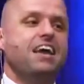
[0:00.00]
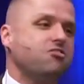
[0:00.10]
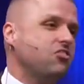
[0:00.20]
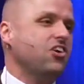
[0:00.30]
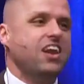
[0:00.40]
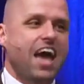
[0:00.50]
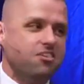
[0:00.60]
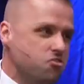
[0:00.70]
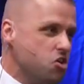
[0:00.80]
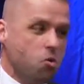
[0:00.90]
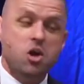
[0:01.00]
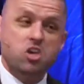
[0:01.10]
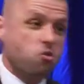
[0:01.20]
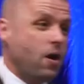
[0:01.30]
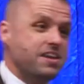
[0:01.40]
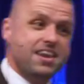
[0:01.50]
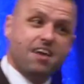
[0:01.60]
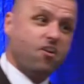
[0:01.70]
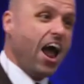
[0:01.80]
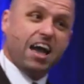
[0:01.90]
as good as new. So I
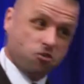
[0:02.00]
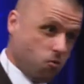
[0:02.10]
never asked